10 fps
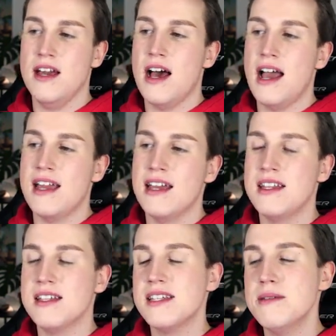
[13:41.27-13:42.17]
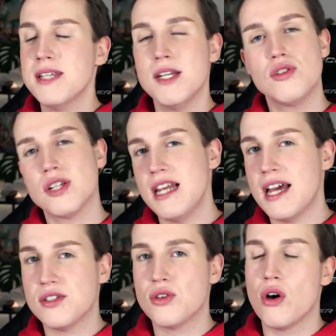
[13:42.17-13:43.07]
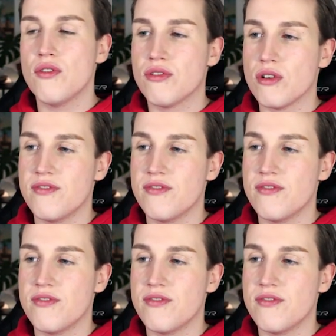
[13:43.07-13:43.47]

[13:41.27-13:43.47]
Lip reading: in The Sims I usually like to go for